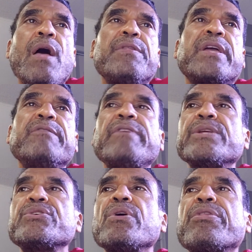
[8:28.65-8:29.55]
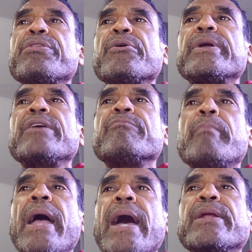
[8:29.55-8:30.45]
The conventional theory of
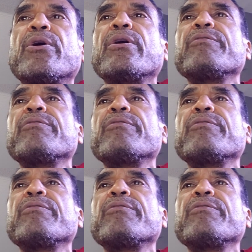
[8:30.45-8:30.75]
matter,